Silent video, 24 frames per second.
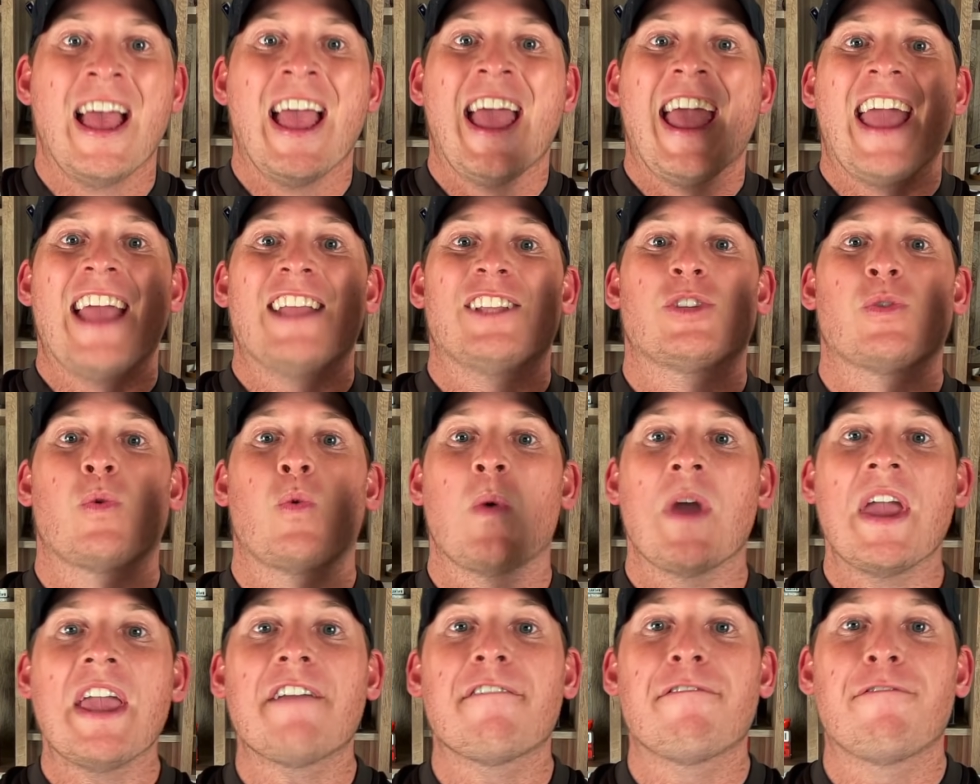It's
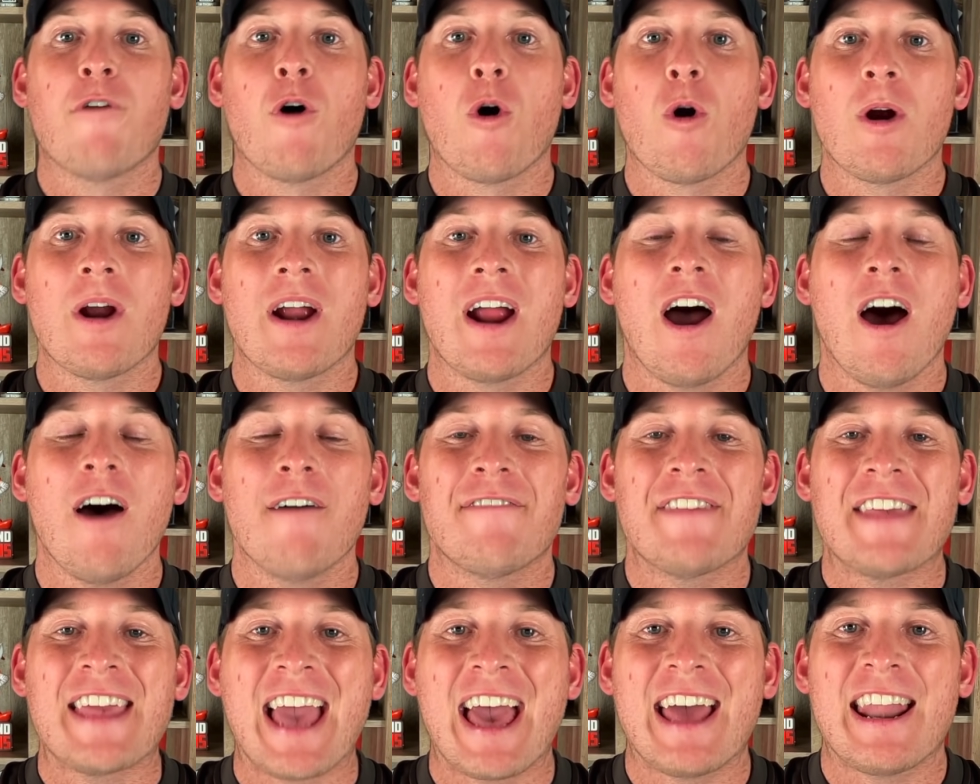week four of
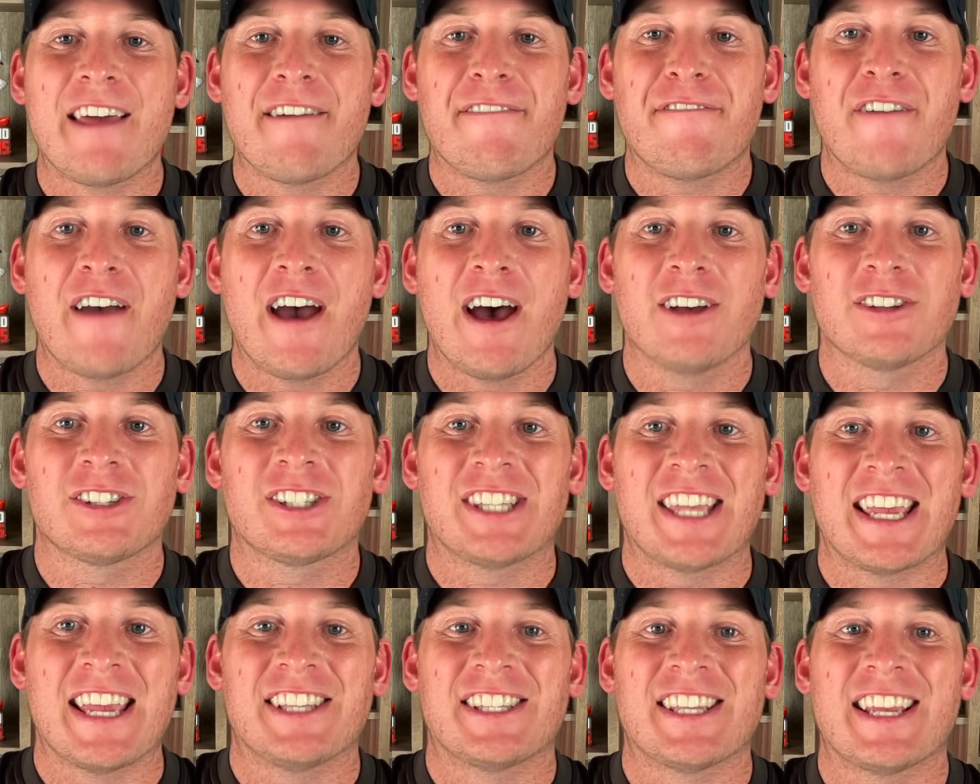the NFL
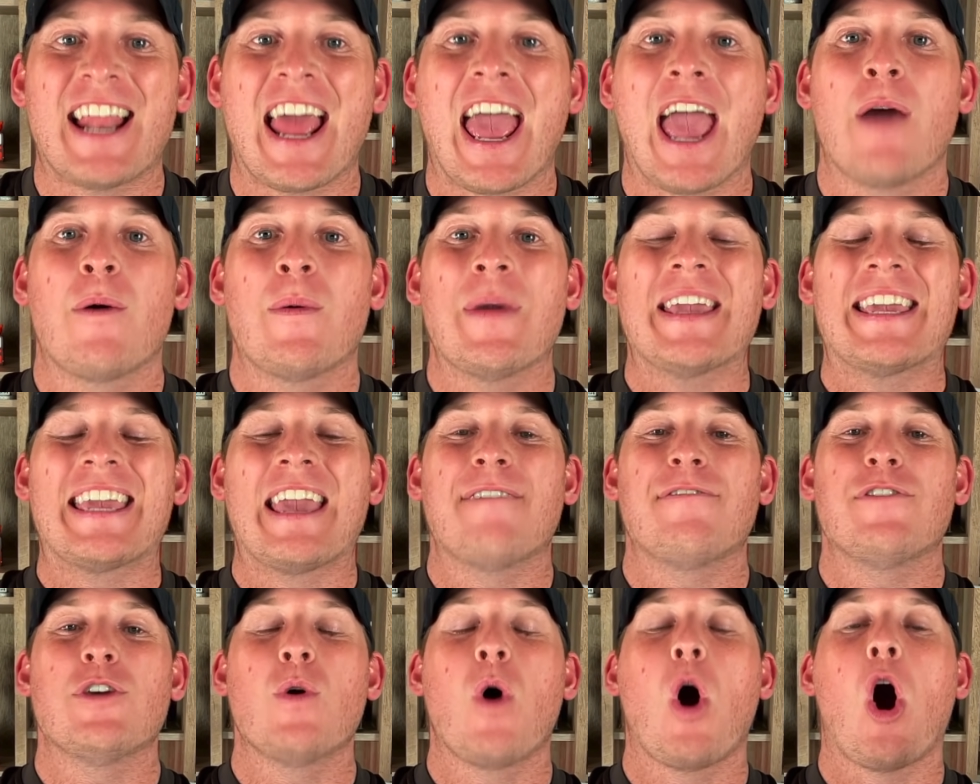season, and we
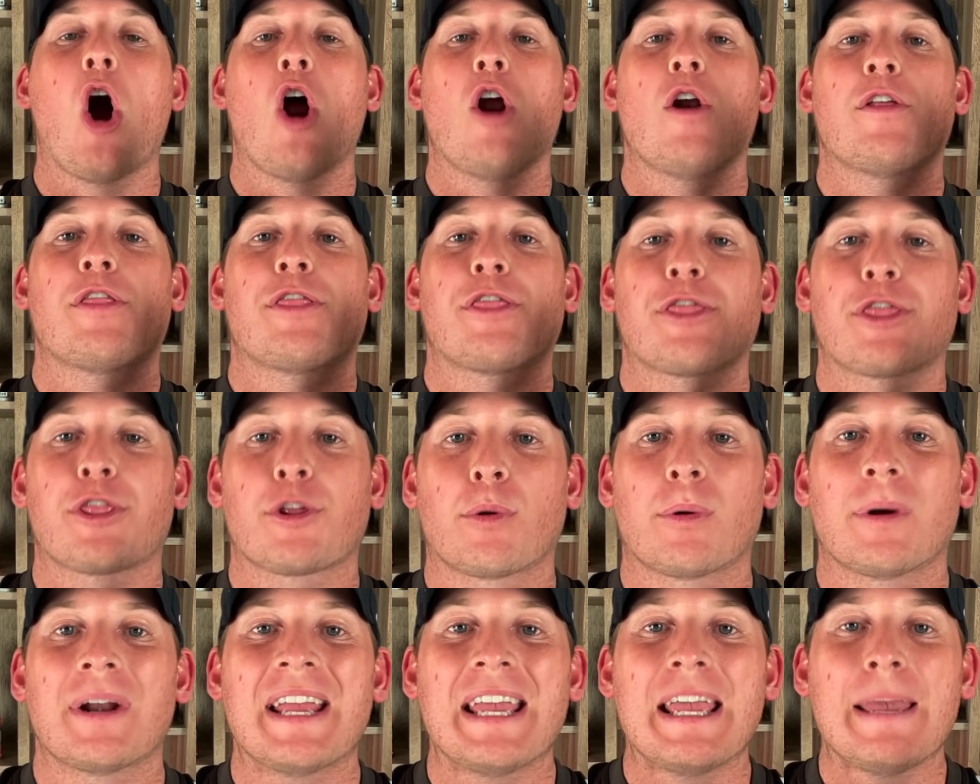give you our
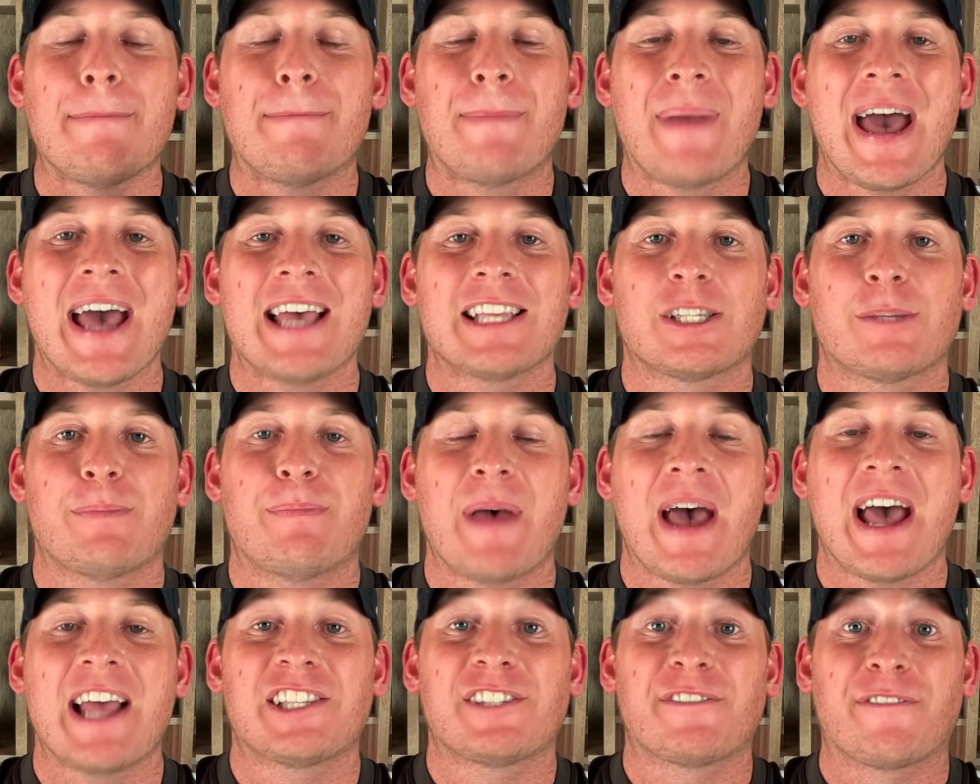three best
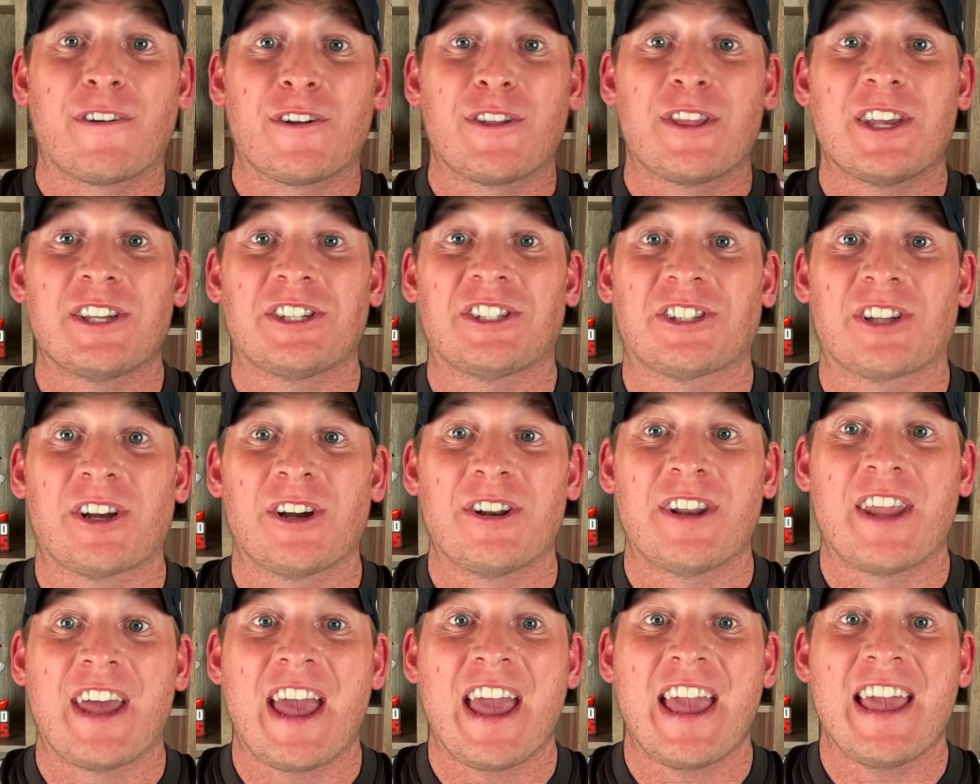bets for this
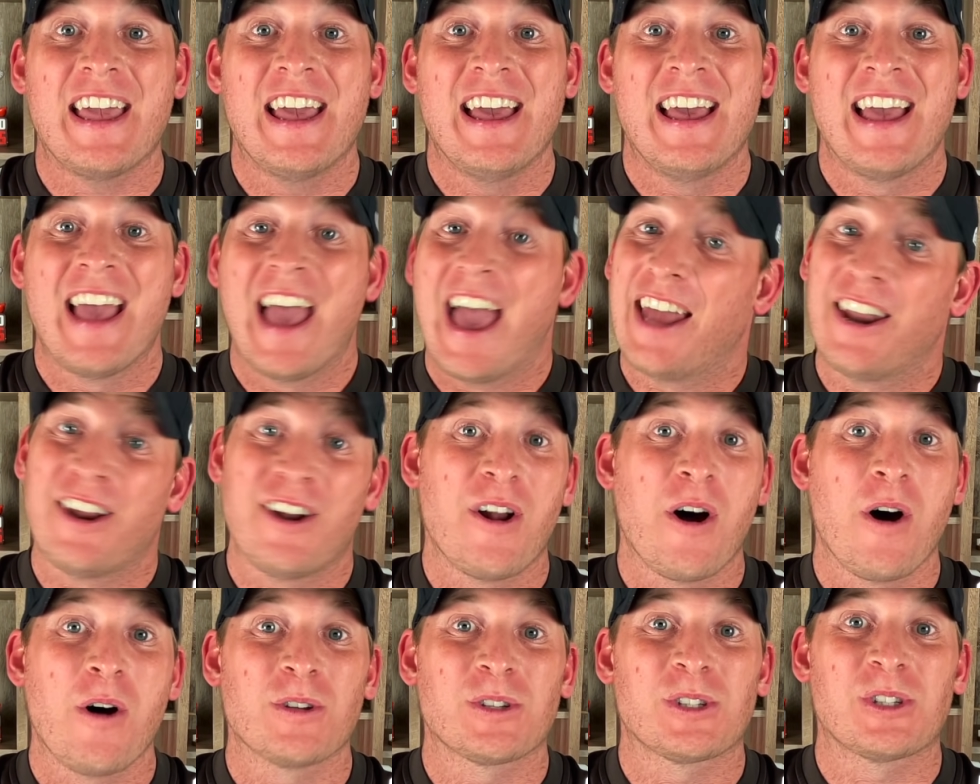Sunday, and it
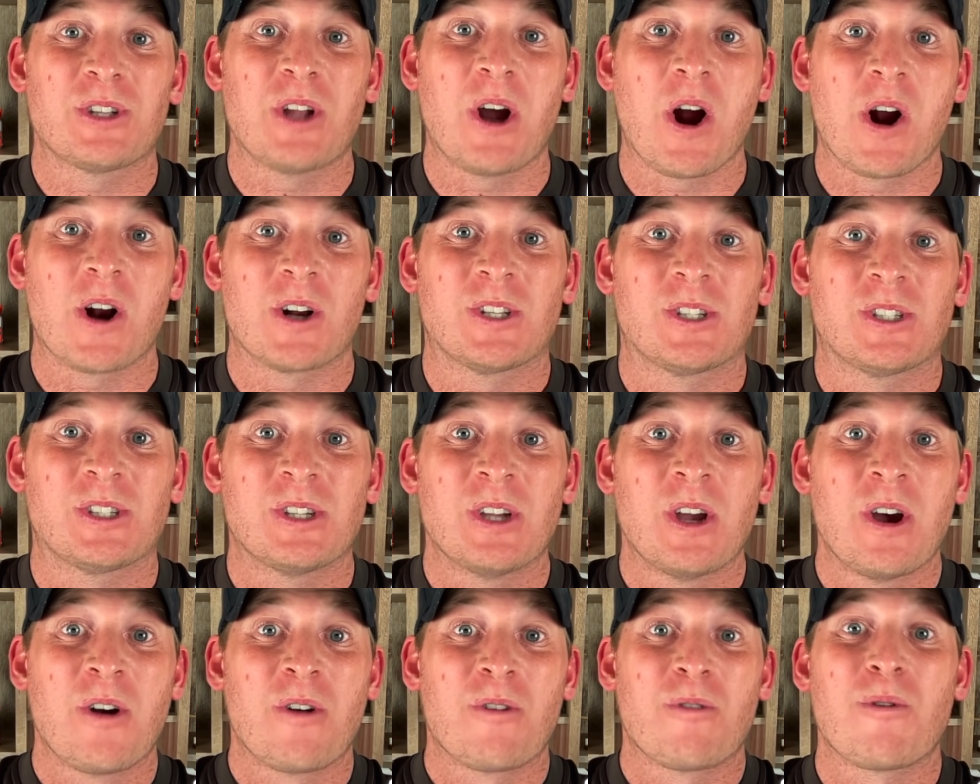all starts
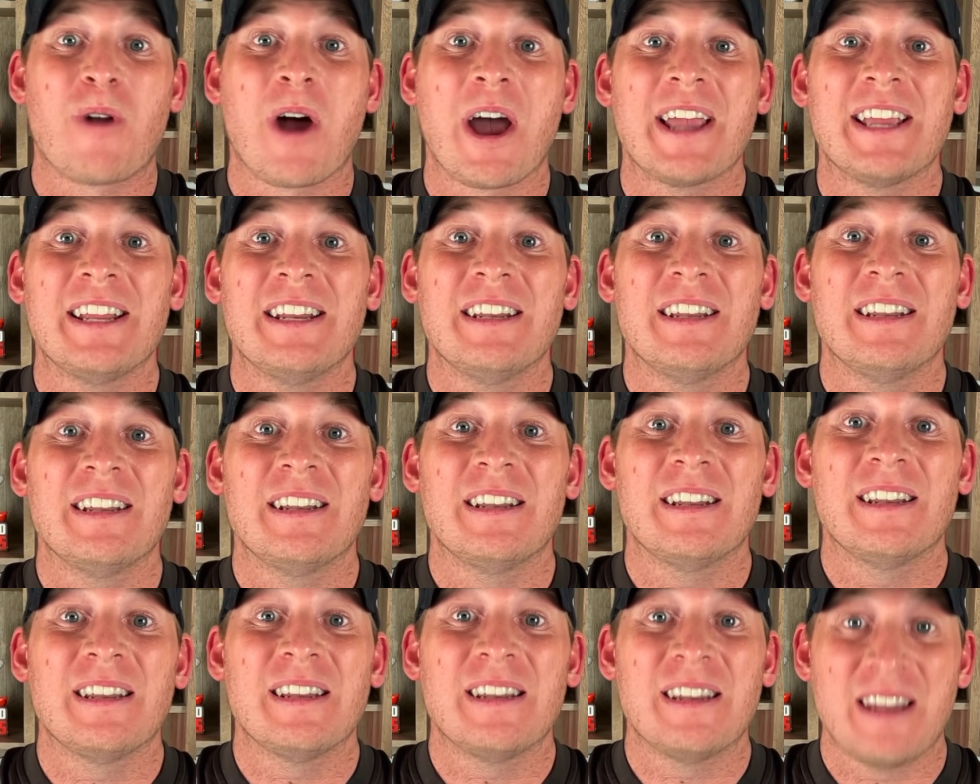right
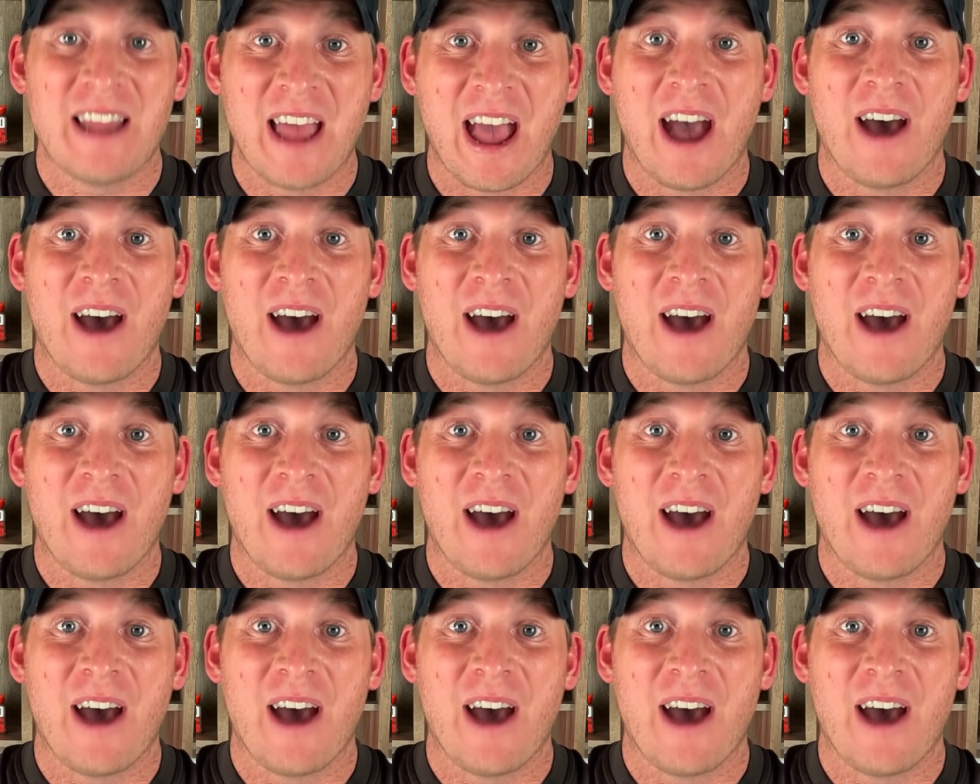now.